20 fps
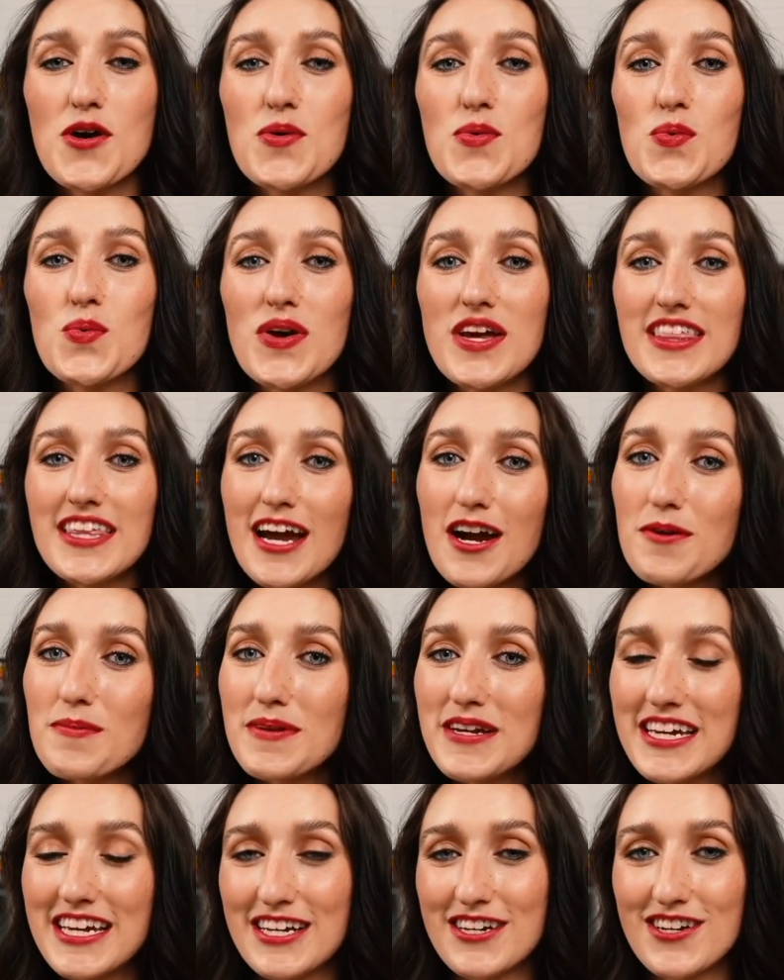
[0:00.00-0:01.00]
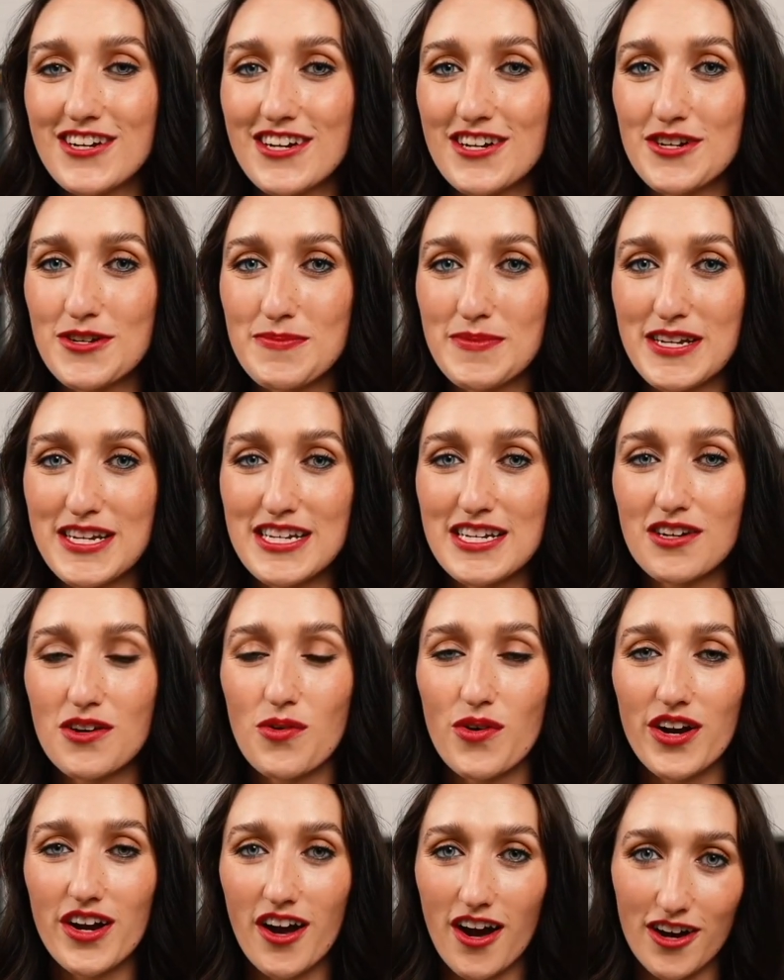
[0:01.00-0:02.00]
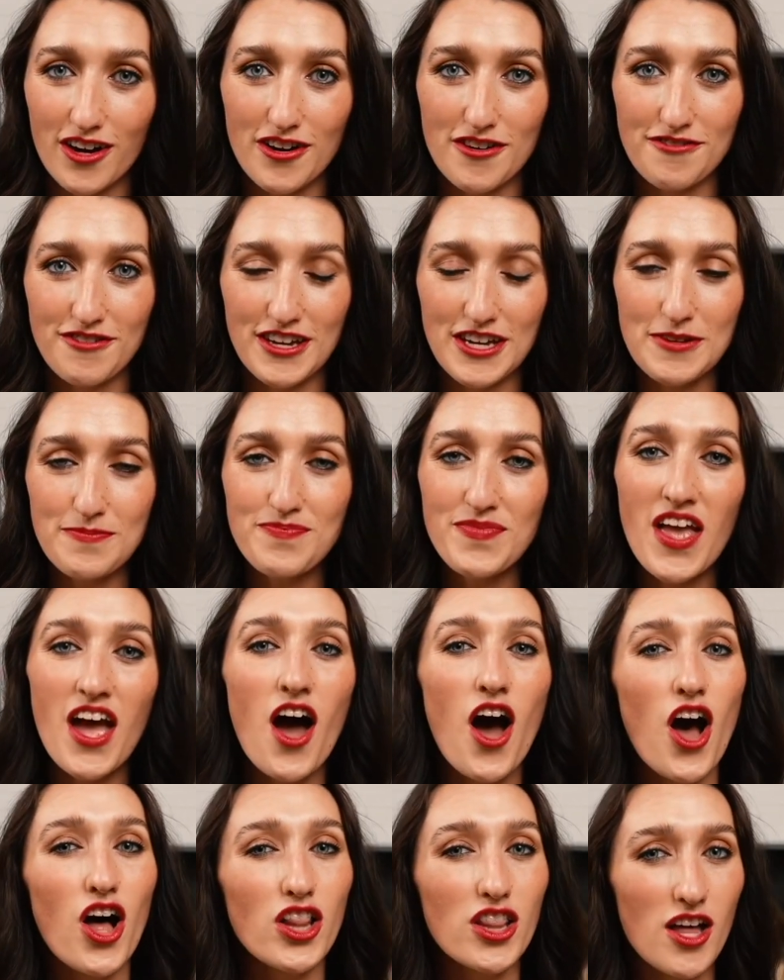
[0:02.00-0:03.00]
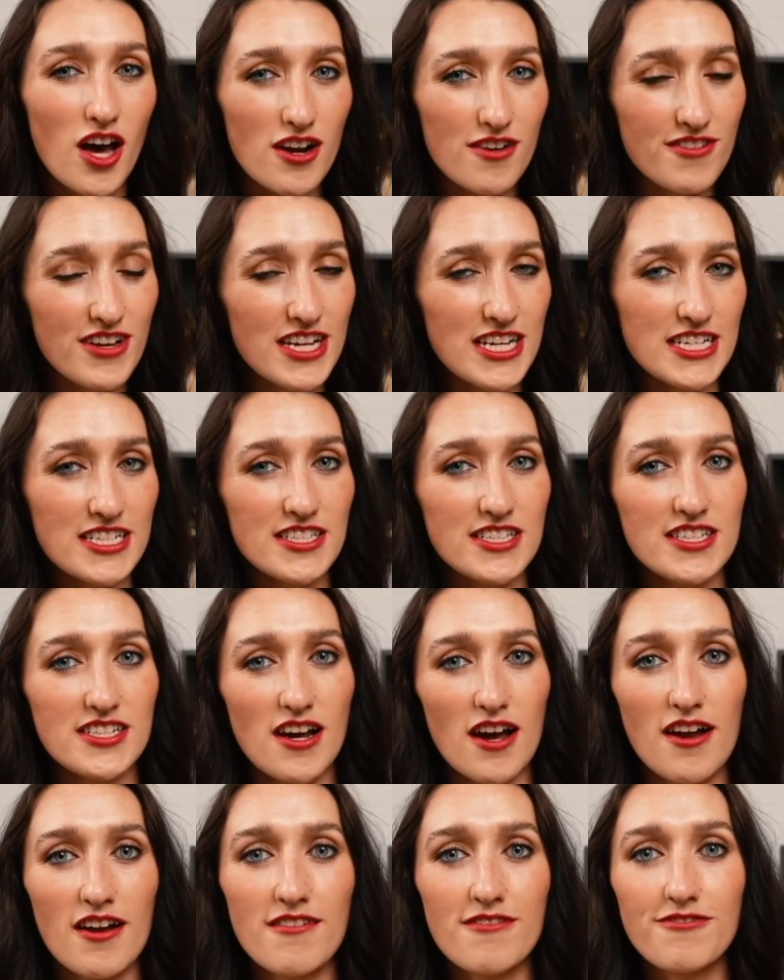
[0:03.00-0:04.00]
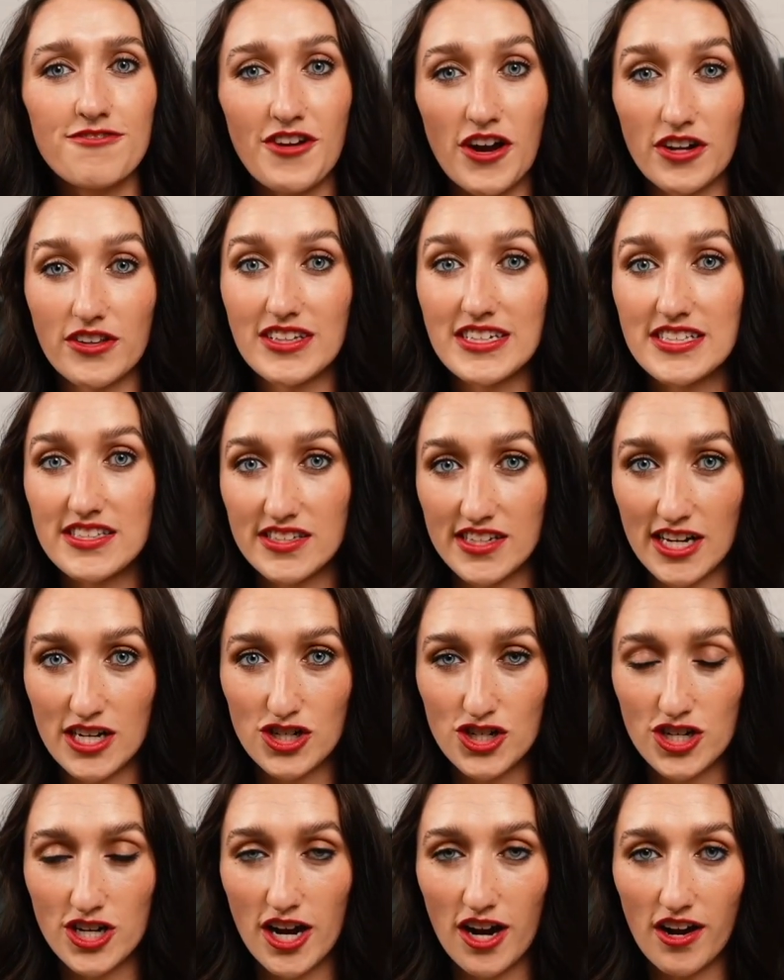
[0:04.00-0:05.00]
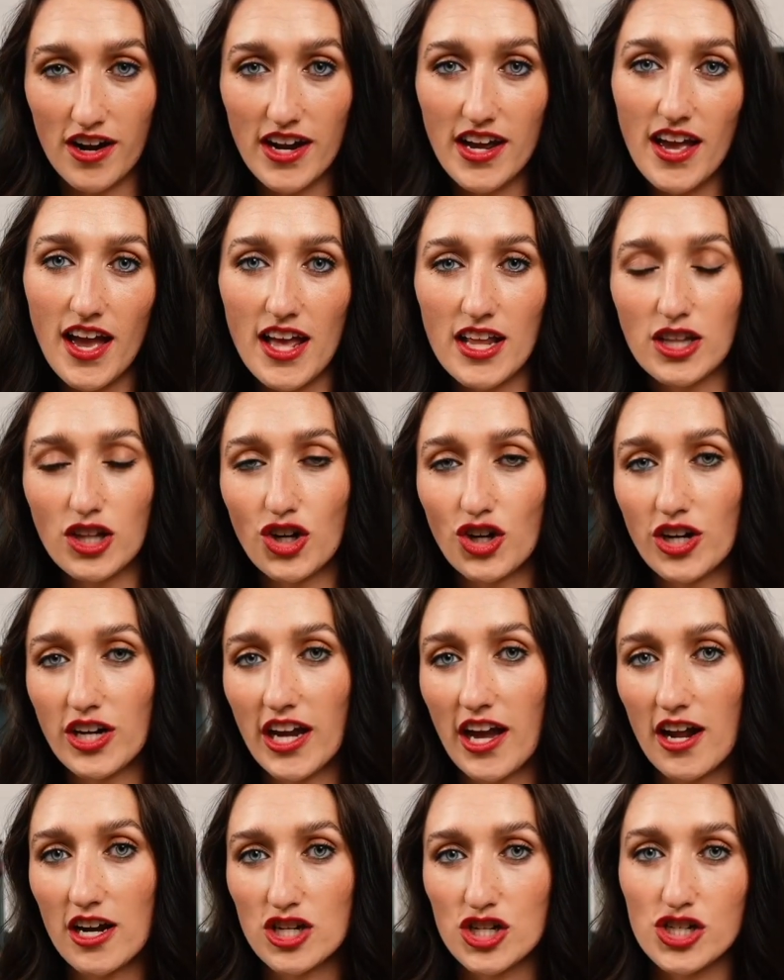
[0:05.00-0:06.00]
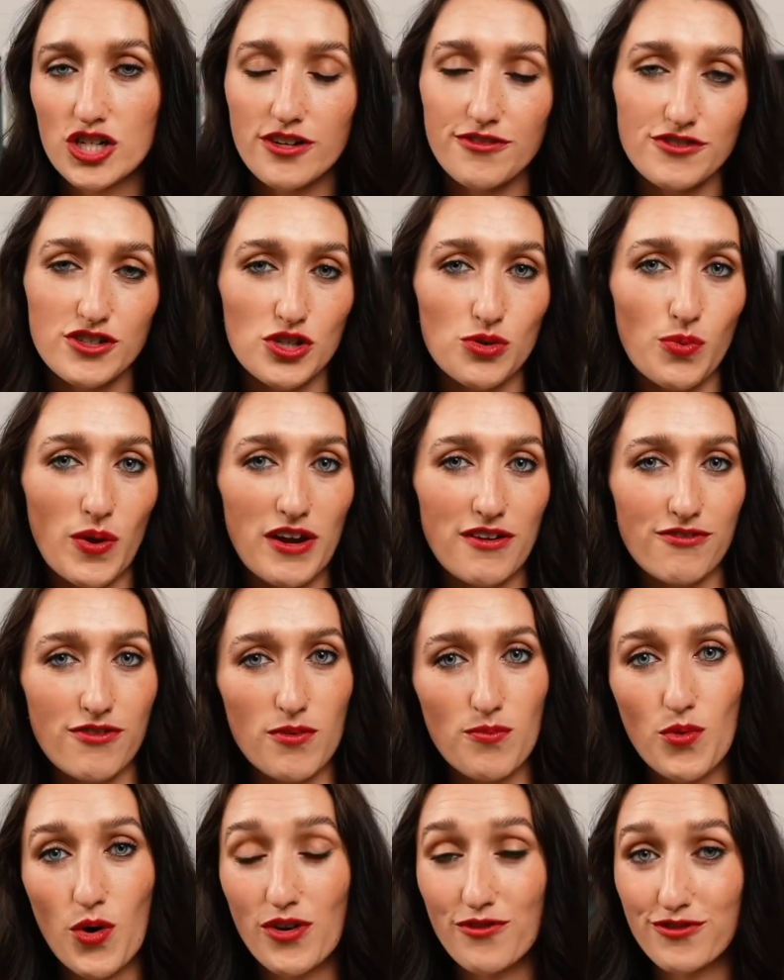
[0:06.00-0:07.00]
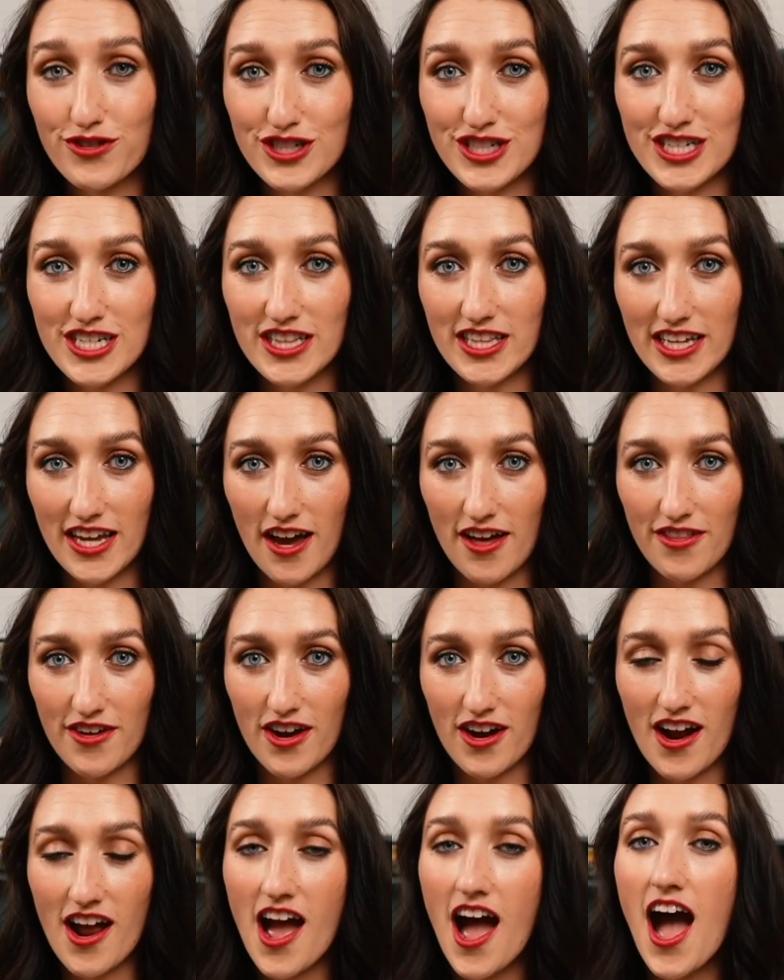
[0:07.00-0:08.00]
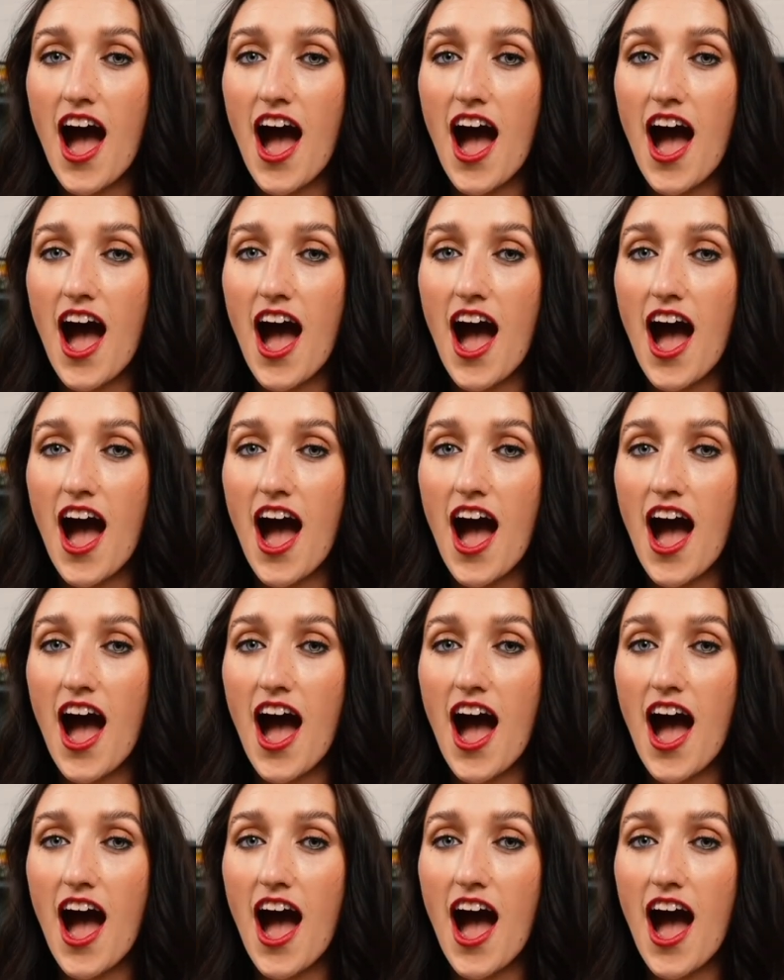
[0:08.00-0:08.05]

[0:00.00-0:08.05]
With our beginner intermediate choreography, a lot of it is done fairly stationary and learning how to shift your weight from one foot to the other.